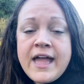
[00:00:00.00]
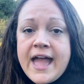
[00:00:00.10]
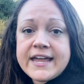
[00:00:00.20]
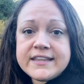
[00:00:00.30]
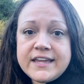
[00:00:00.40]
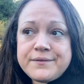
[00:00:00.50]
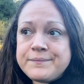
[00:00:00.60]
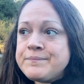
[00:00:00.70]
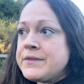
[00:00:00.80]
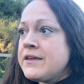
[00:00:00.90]
and
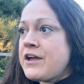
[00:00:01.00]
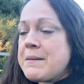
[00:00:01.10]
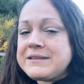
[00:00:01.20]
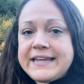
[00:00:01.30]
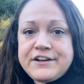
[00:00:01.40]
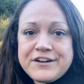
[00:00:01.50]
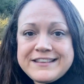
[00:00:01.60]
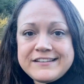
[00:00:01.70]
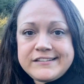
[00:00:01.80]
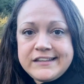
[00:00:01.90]
then come later in
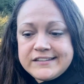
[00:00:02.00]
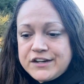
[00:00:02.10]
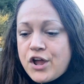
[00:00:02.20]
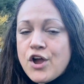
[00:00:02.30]
the season